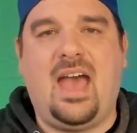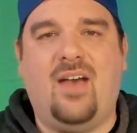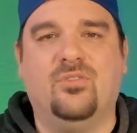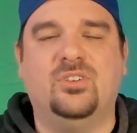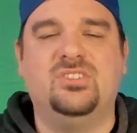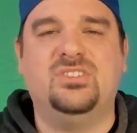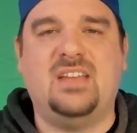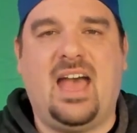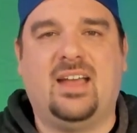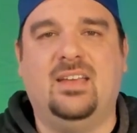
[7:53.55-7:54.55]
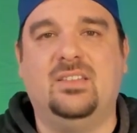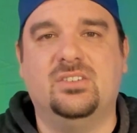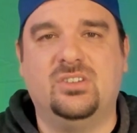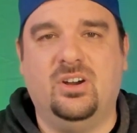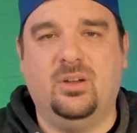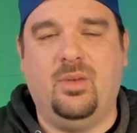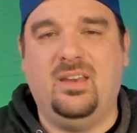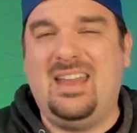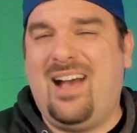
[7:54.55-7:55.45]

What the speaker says: average stack in the tournament.